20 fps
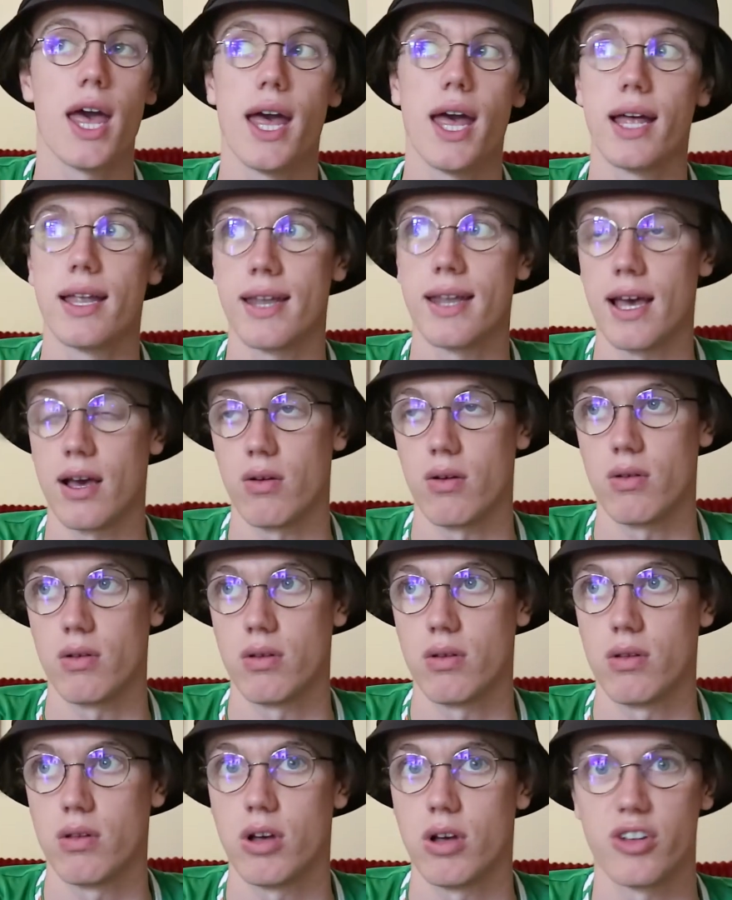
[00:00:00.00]
Now,
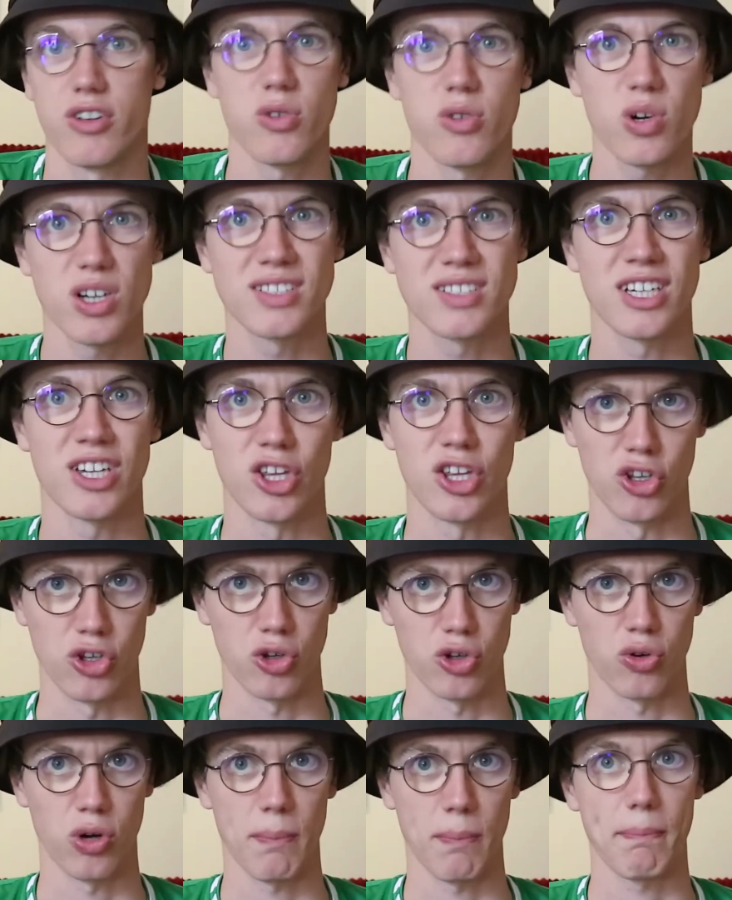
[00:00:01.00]
I don't know why I said
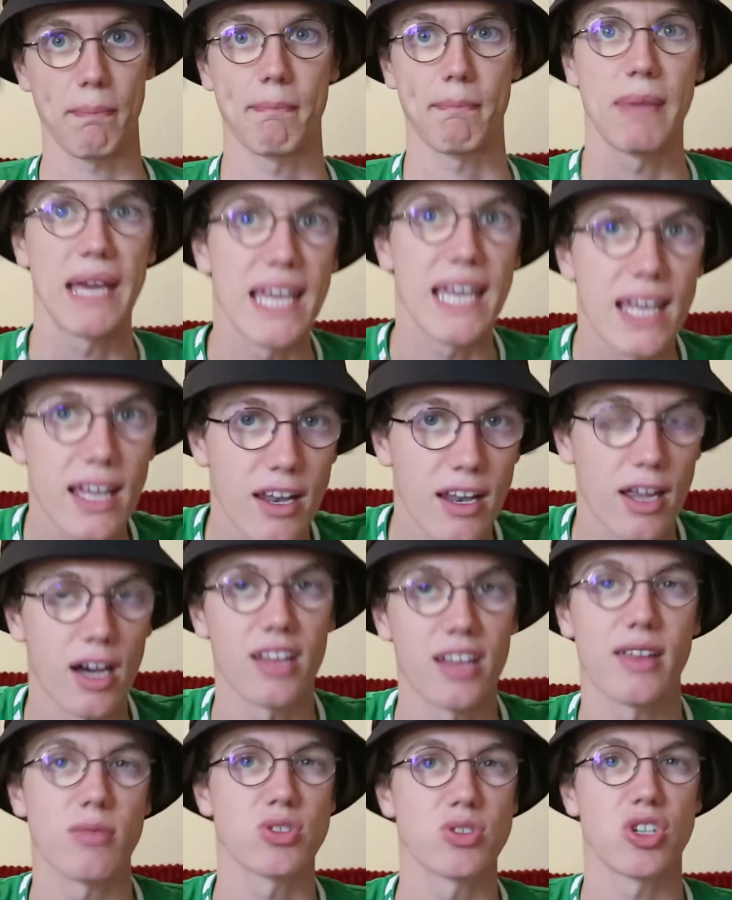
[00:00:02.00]
European.
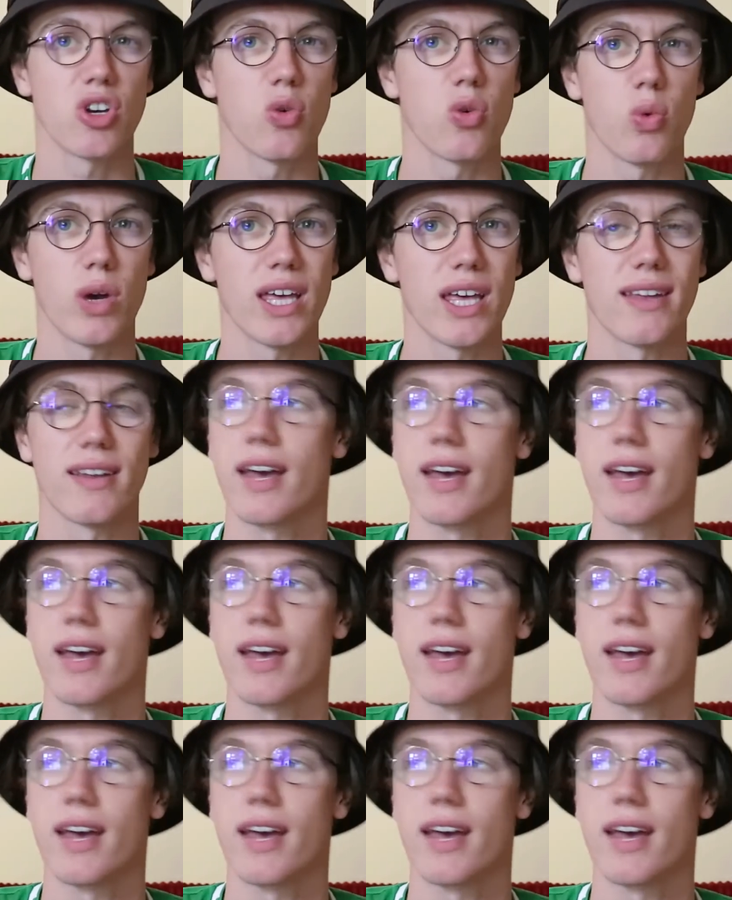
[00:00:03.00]
That was so weird.